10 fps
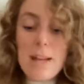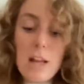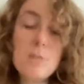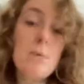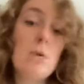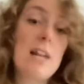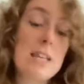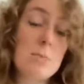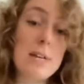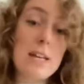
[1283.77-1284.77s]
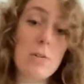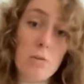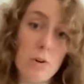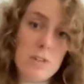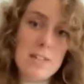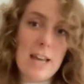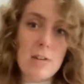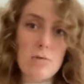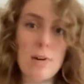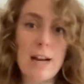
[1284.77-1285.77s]
And last but not least, we need
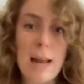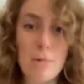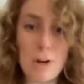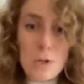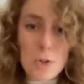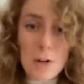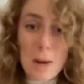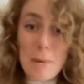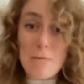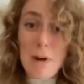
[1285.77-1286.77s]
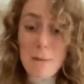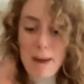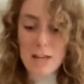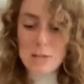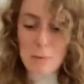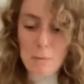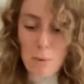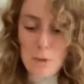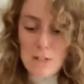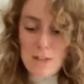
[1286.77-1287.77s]
cross-sectoral collaboration. Coming right back to my
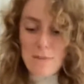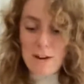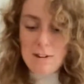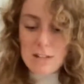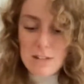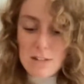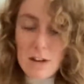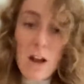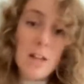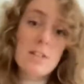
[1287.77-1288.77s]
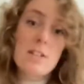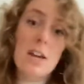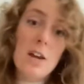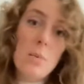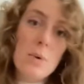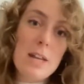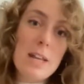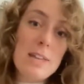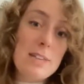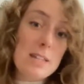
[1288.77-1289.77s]
point at the very start,
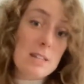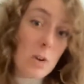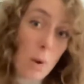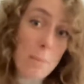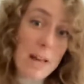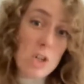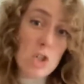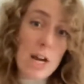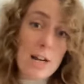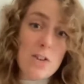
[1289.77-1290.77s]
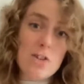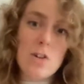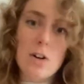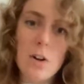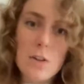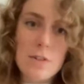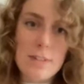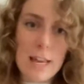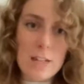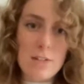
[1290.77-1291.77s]
this is a complex challenge. Lots of
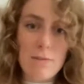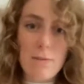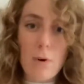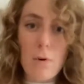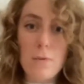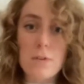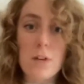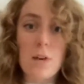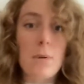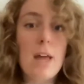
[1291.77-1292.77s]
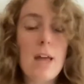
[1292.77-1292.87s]
sectors are involved. So